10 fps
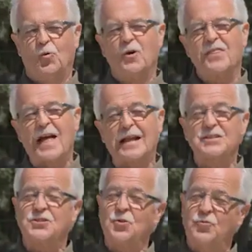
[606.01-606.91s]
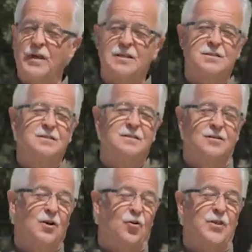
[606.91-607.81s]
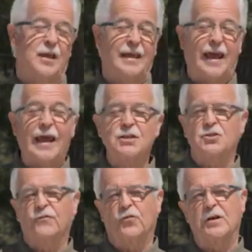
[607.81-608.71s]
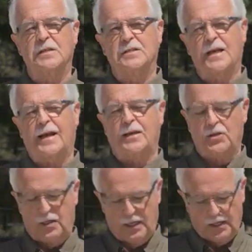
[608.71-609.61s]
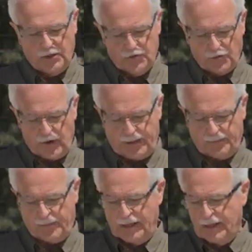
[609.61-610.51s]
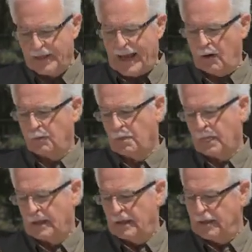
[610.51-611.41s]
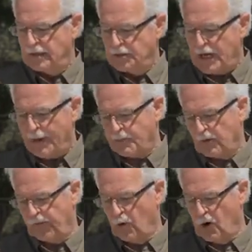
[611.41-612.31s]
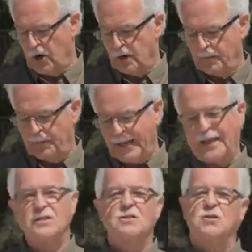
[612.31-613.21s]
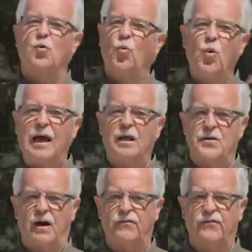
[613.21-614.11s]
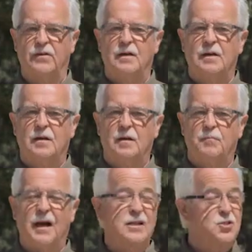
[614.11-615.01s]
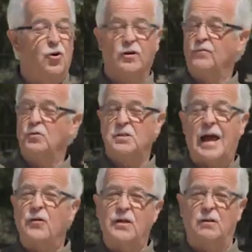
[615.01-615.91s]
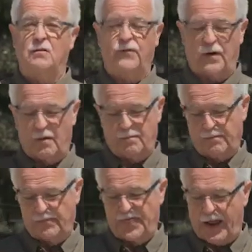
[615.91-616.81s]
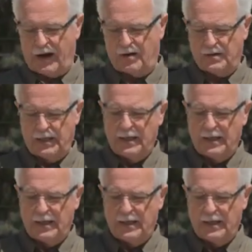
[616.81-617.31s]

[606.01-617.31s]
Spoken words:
Well, that's the reason or the occasion for his second dream. Now, chapter 4 begins well enough, but it sort of goes downhill from there.